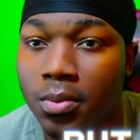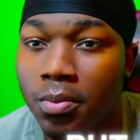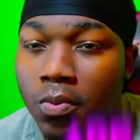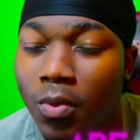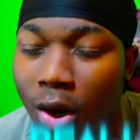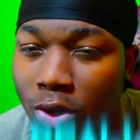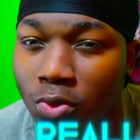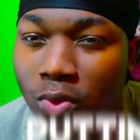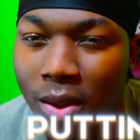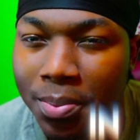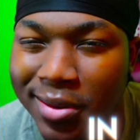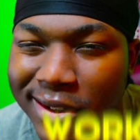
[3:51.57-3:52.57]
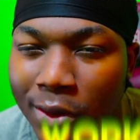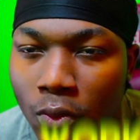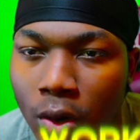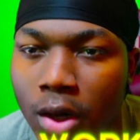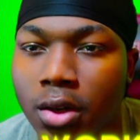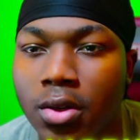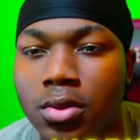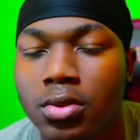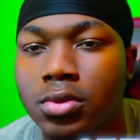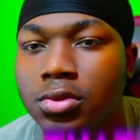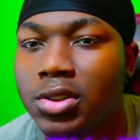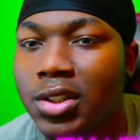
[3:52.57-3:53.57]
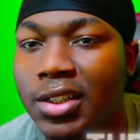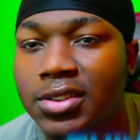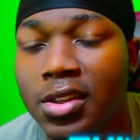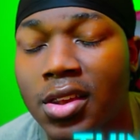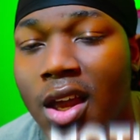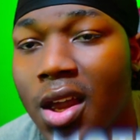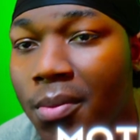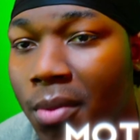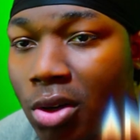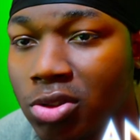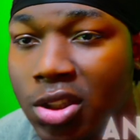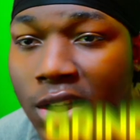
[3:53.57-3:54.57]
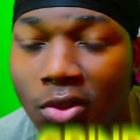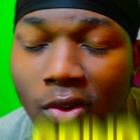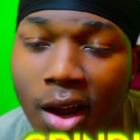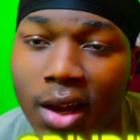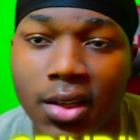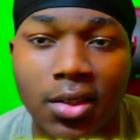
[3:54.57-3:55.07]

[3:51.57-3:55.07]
But are you really putting in work? See, that's the thing. Motion and grinding.